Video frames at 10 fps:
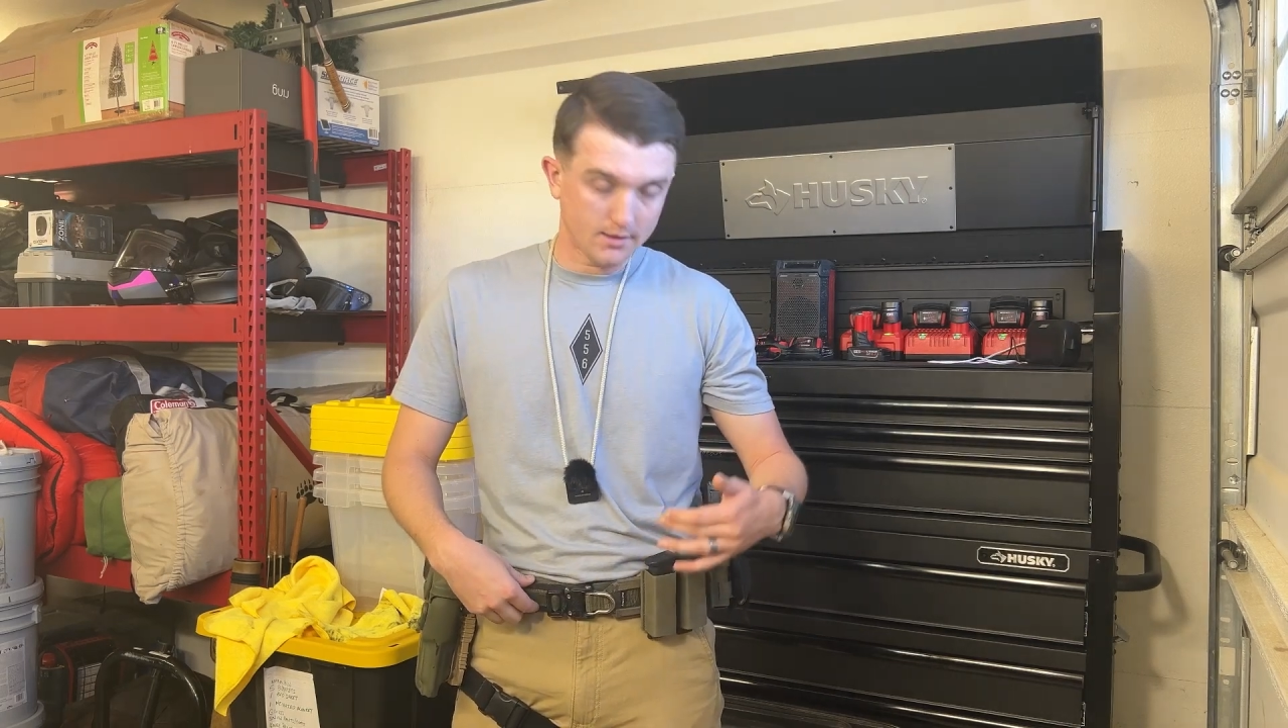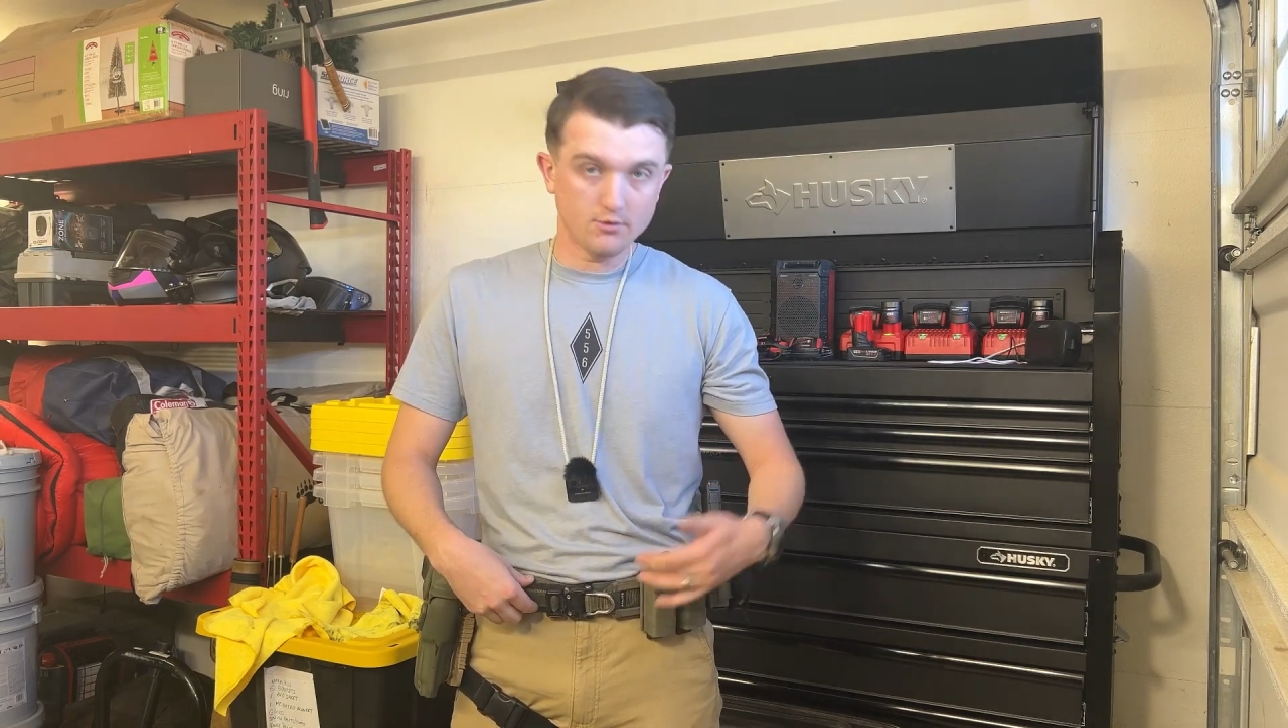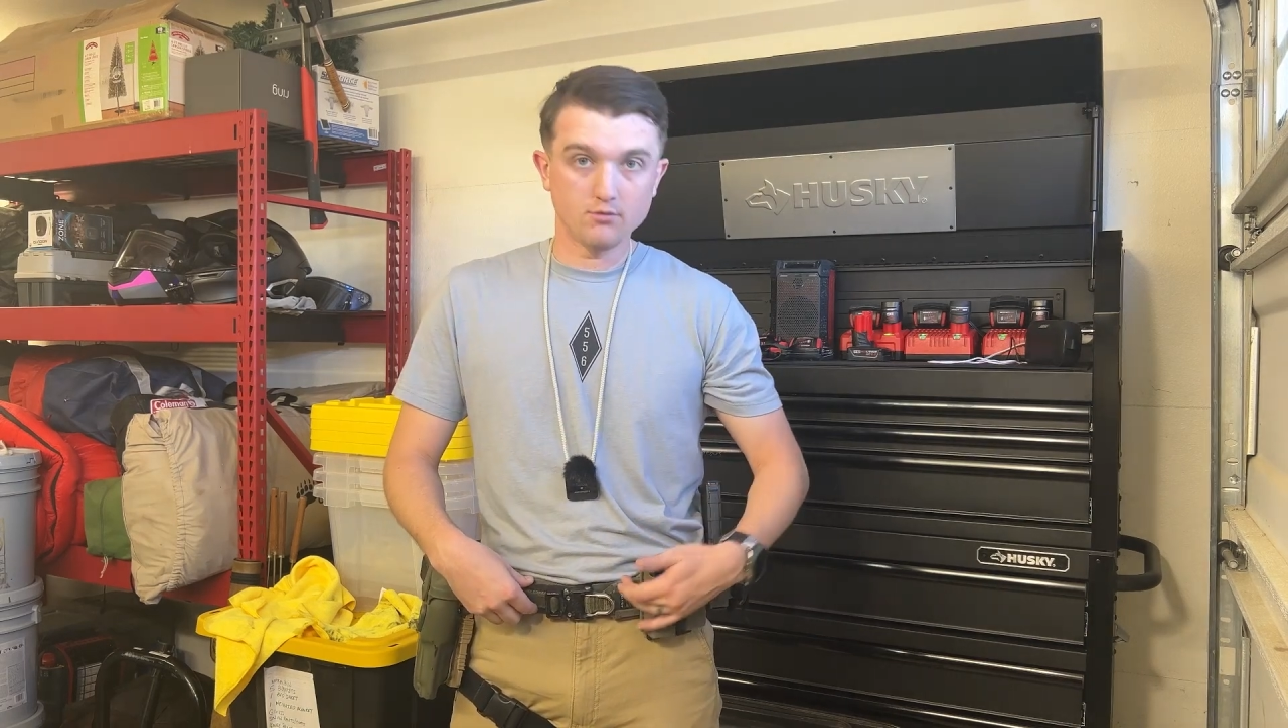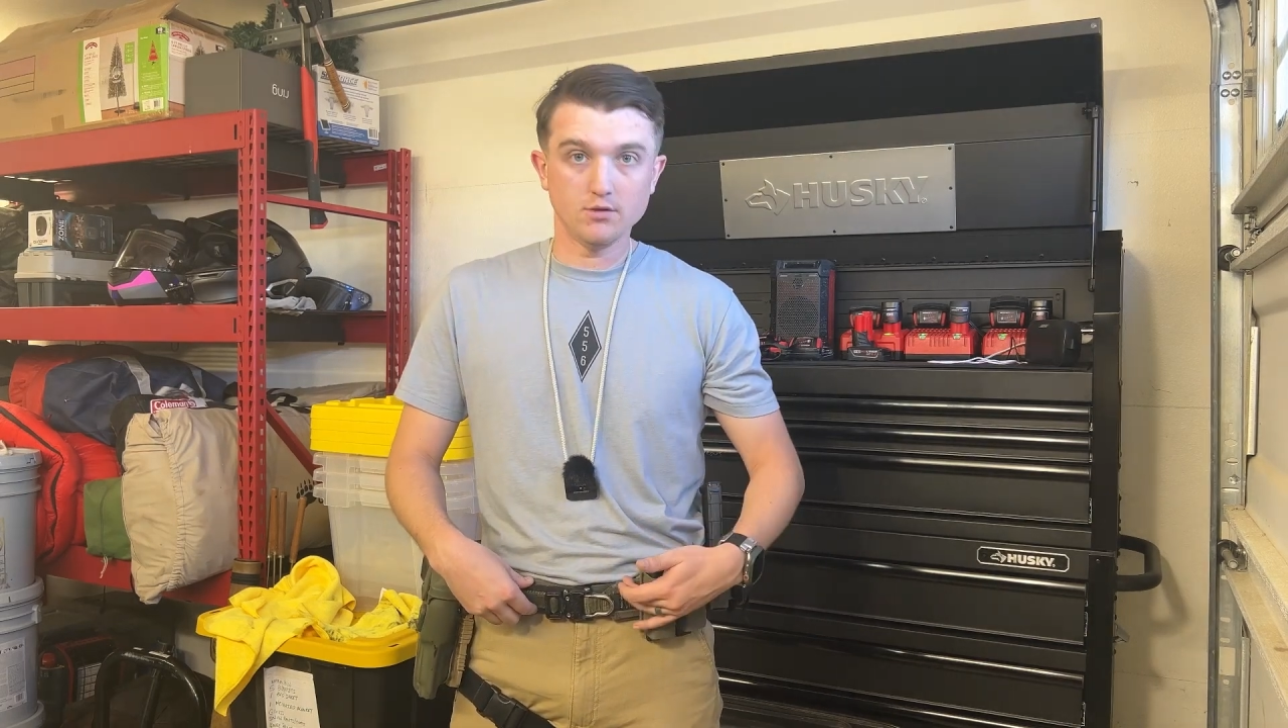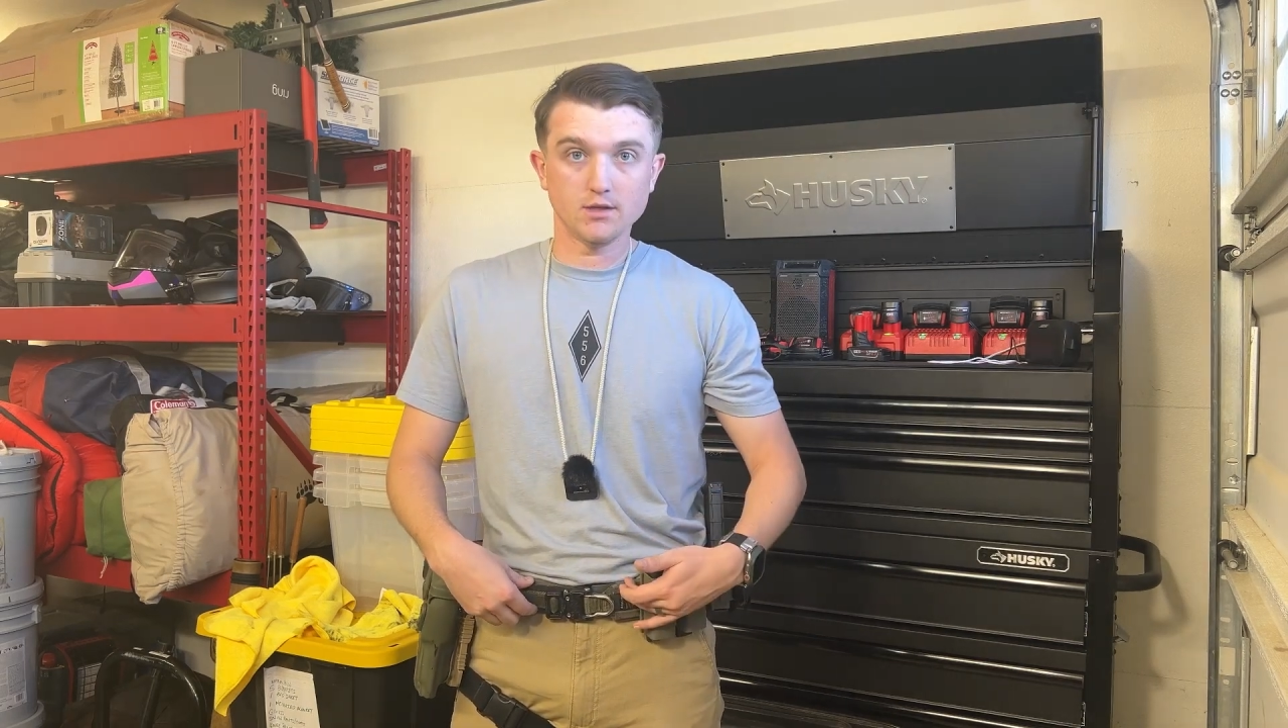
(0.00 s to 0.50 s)
they
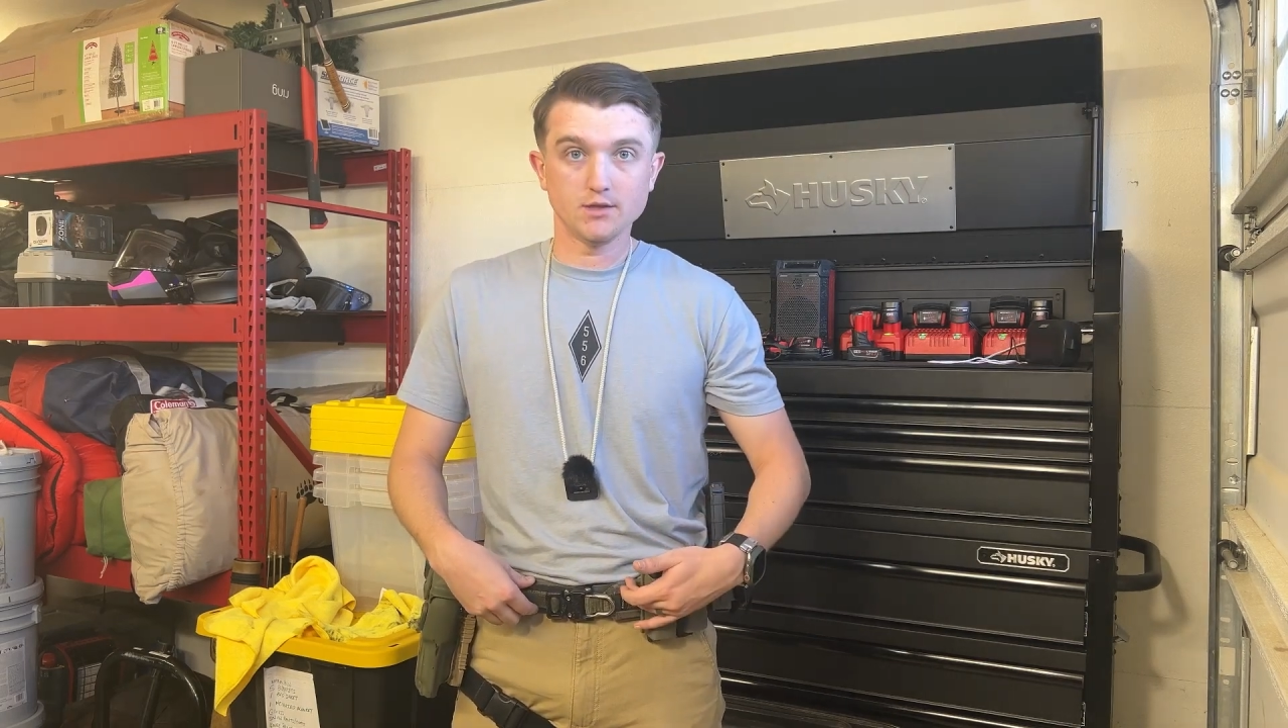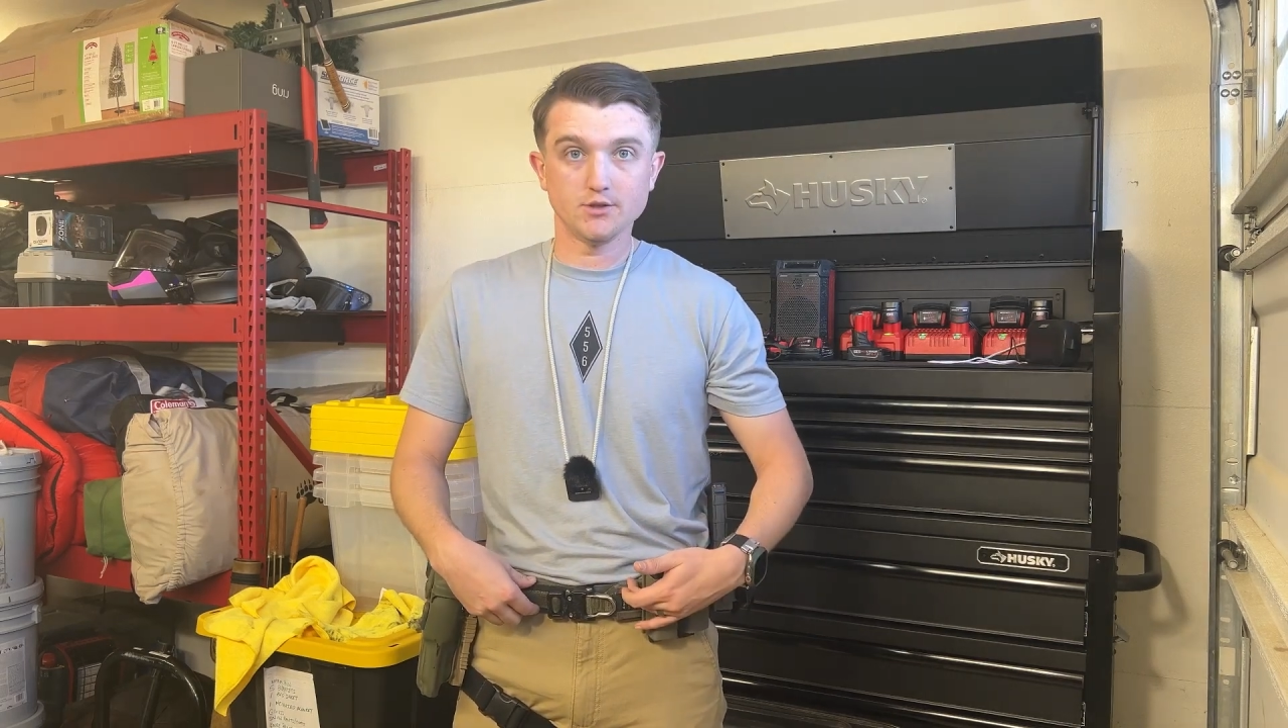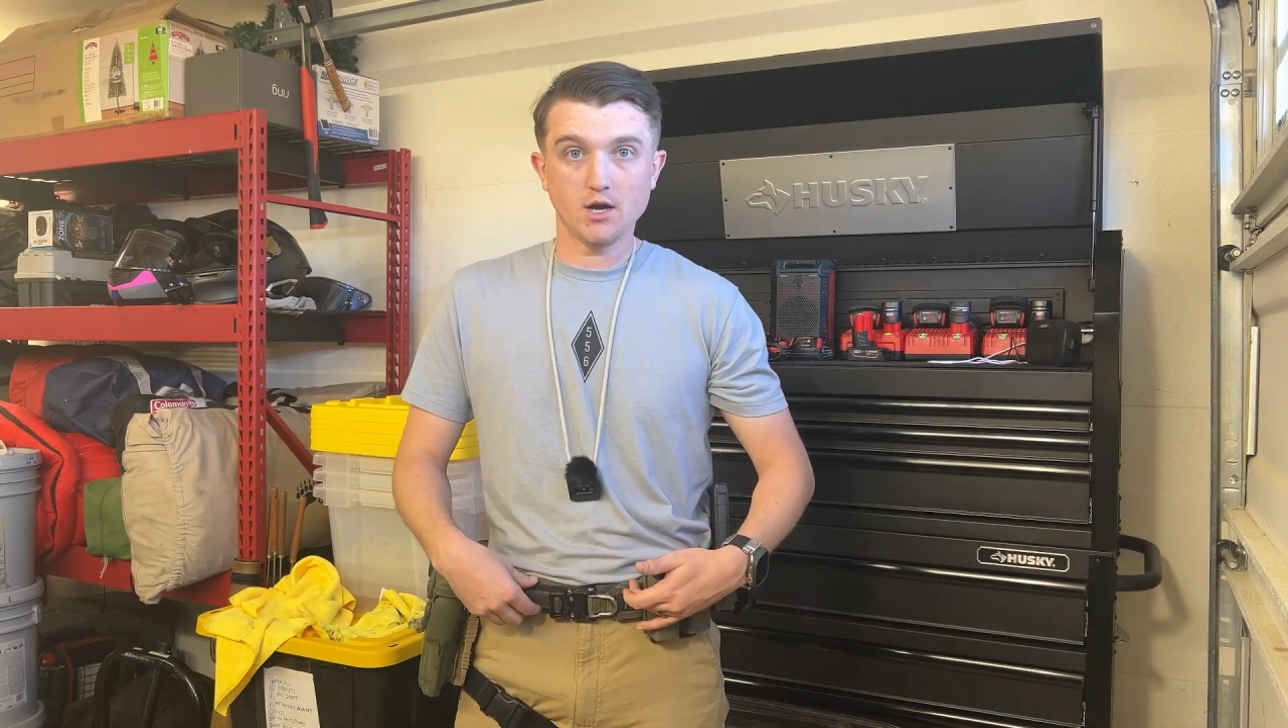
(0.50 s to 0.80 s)
do a really good